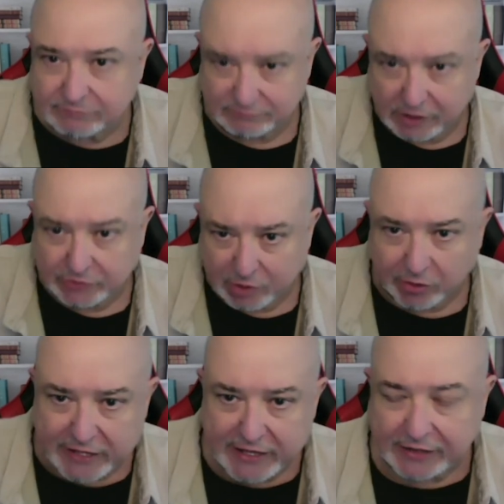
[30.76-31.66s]

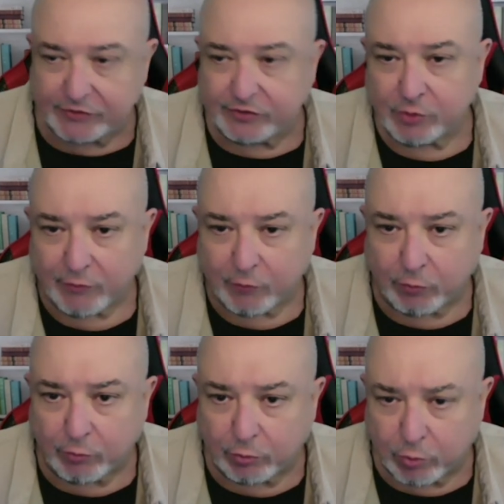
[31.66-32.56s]
adult kids who have
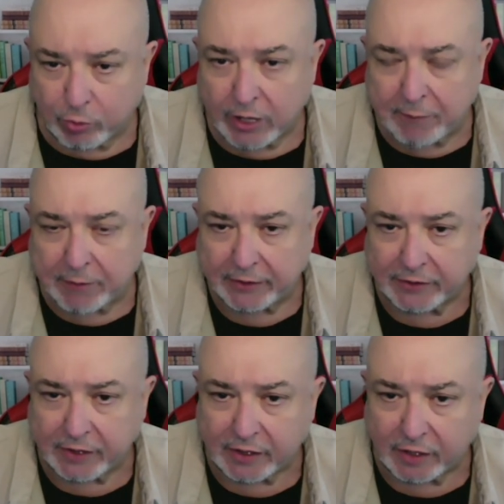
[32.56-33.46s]
grown up
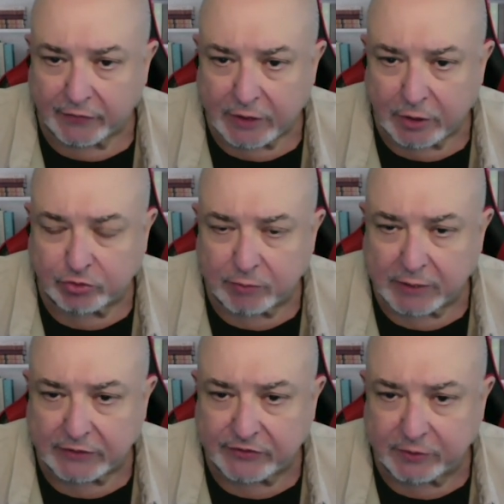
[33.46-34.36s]
on uh, on the
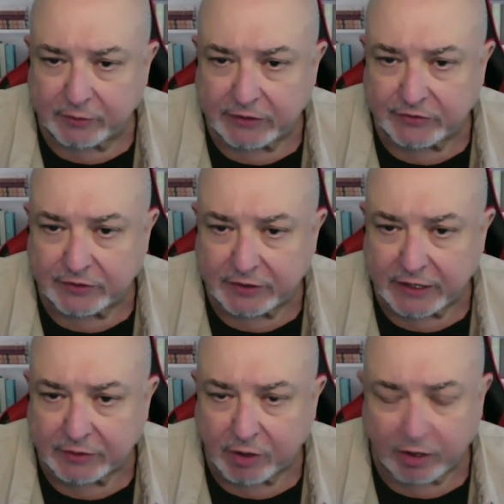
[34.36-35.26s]
Ultraman series and
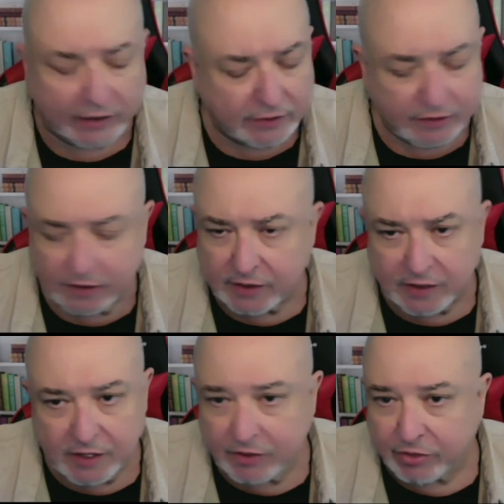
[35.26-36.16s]
and wow. all, and
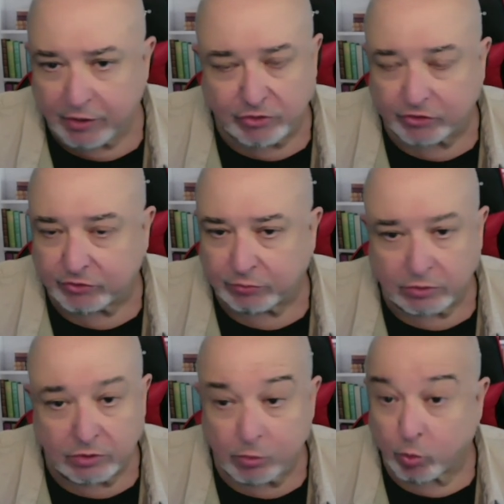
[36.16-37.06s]
they're just
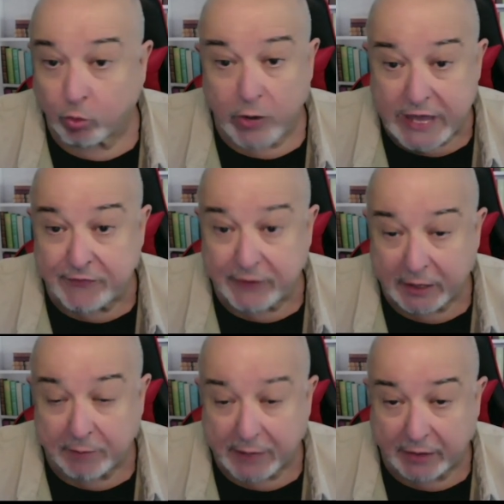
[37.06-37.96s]
raving
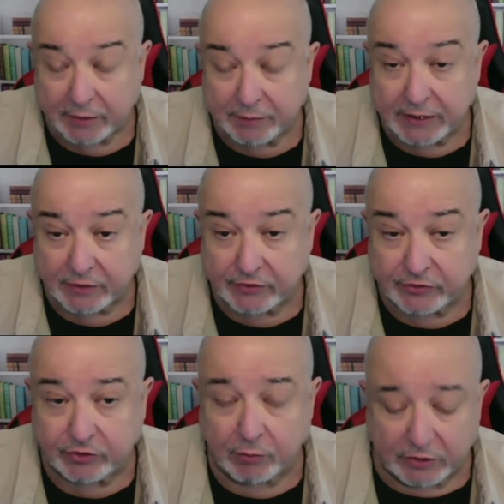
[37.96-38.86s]
about it because it's
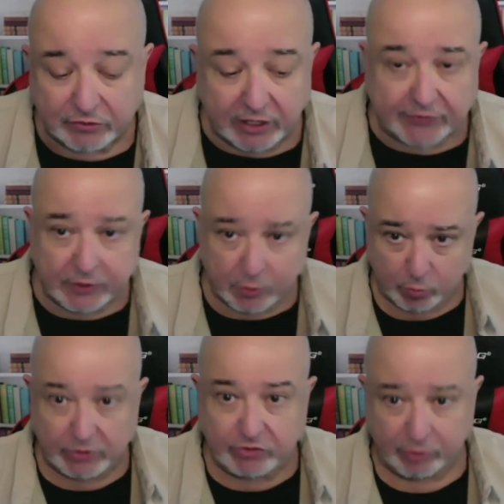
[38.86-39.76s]
so much like the
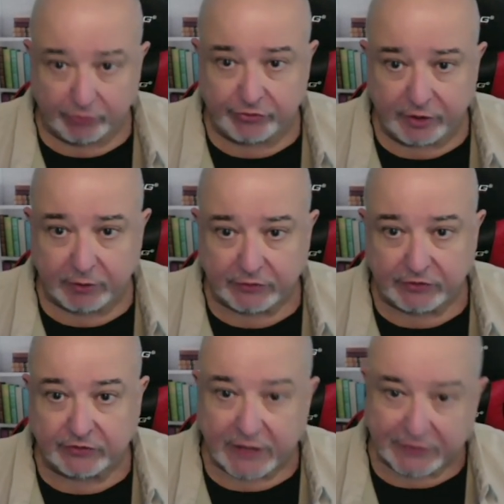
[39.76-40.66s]
original series.
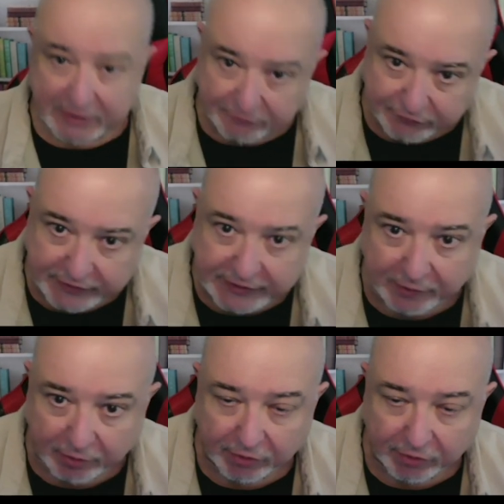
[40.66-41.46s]
It's got that feel.